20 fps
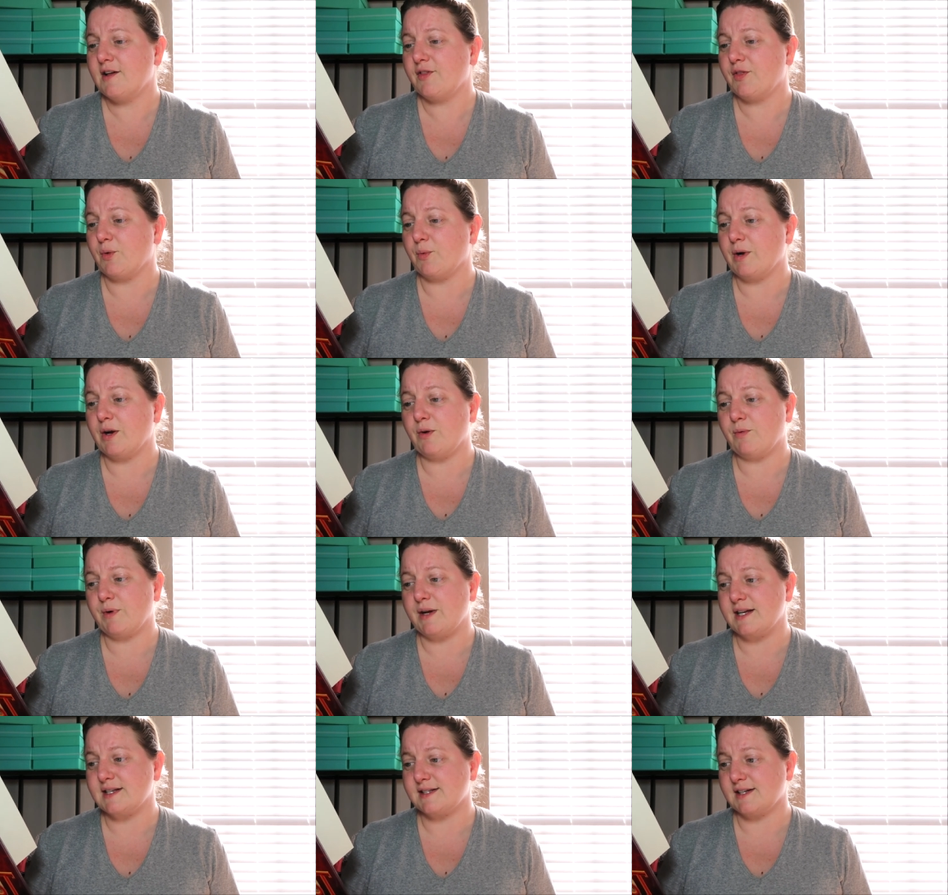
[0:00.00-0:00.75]
the real
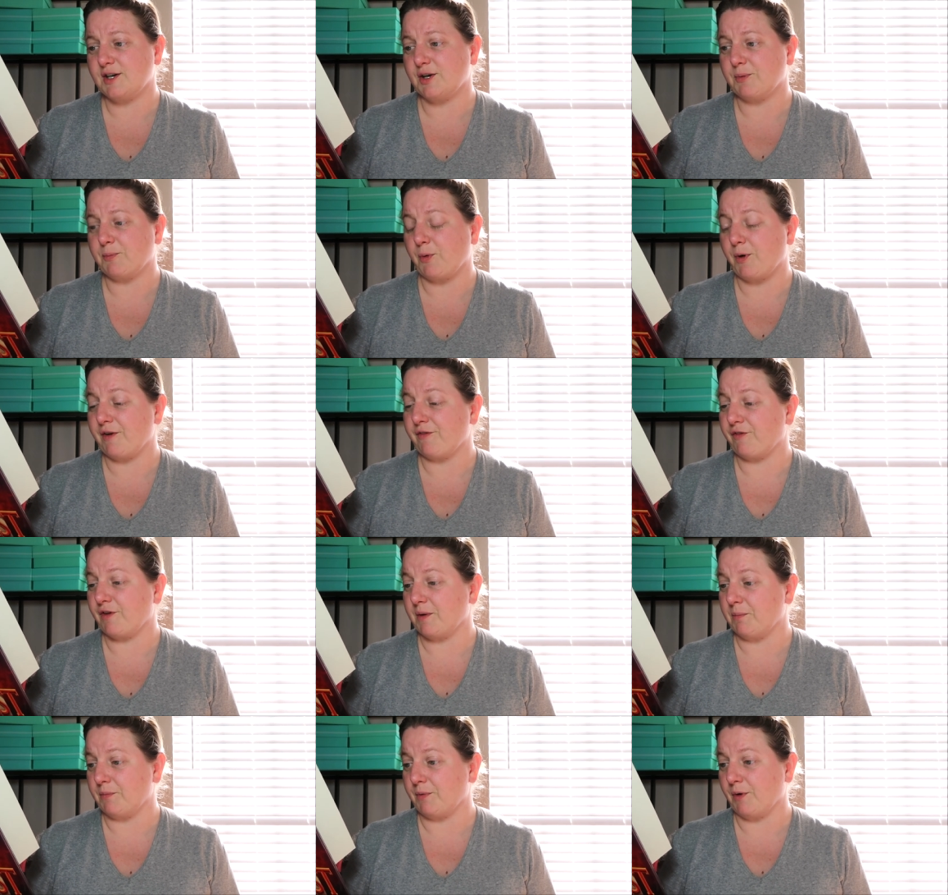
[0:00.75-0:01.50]
reason her
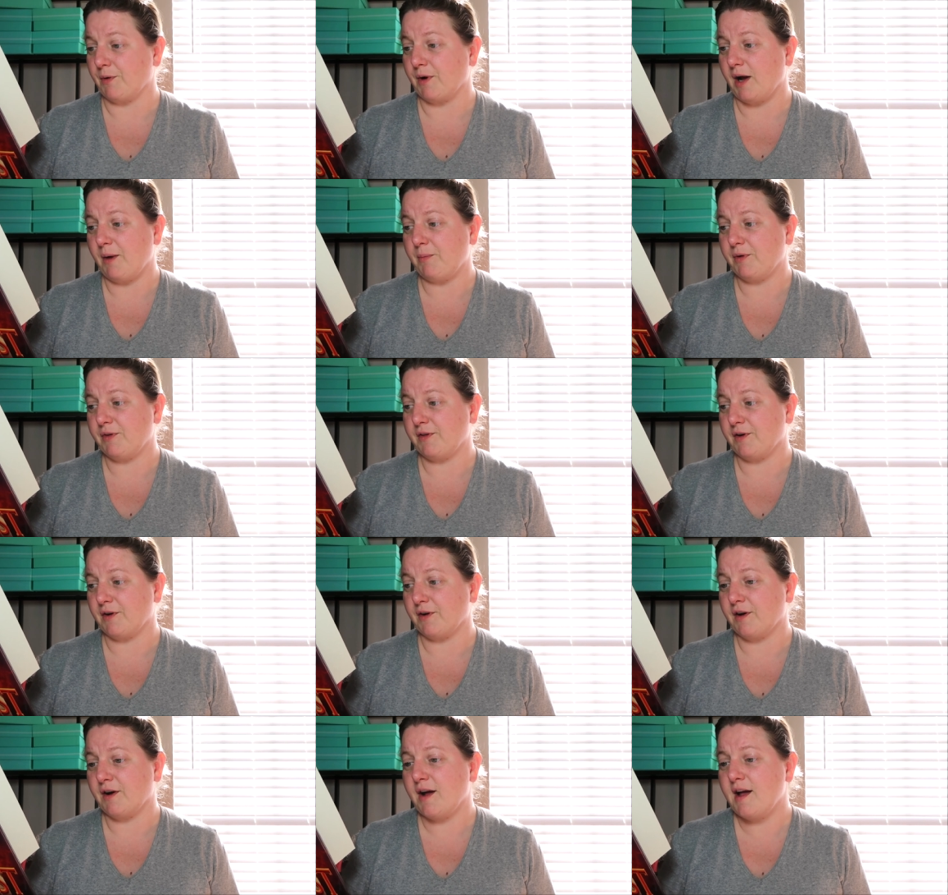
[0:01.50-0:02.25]
boyfriend broke up with
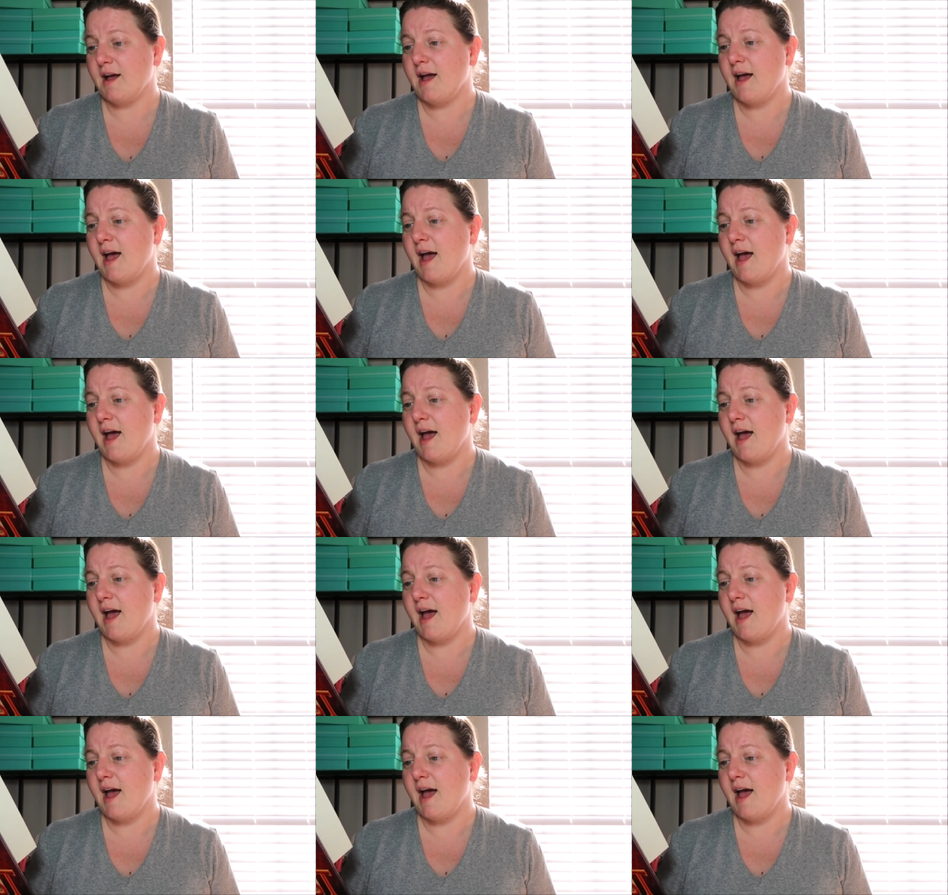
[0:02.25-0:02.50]
her,